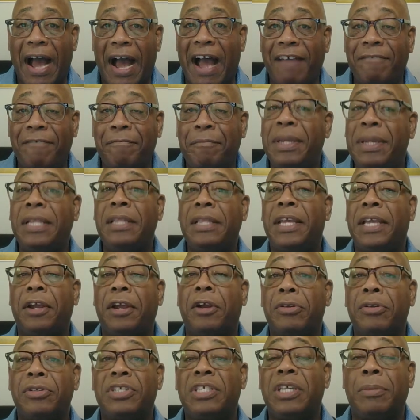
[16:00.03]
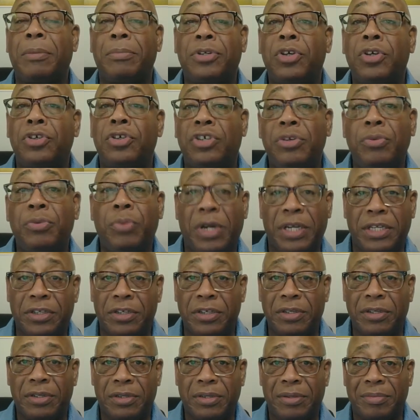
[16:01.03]
I've been there in some
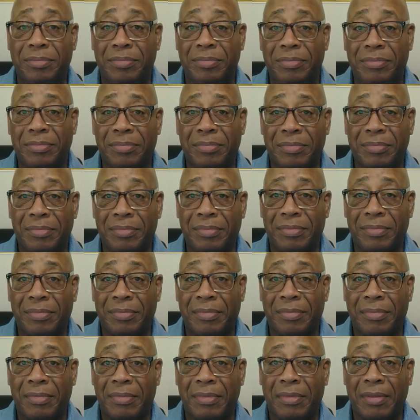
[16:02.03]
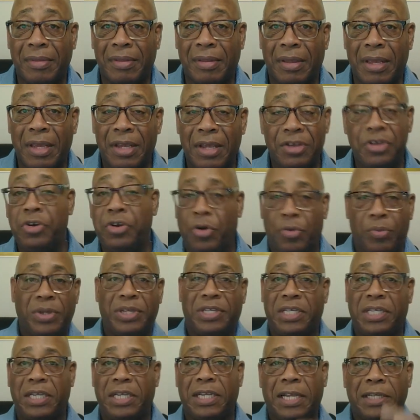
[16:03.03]
situations. You know,
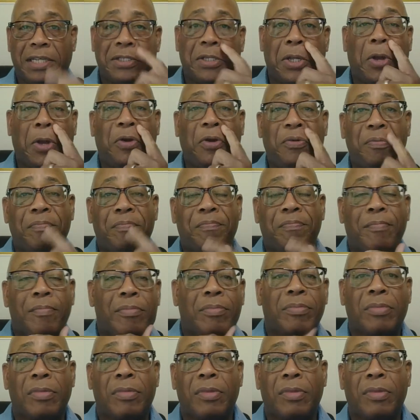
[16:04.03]
we sing that song,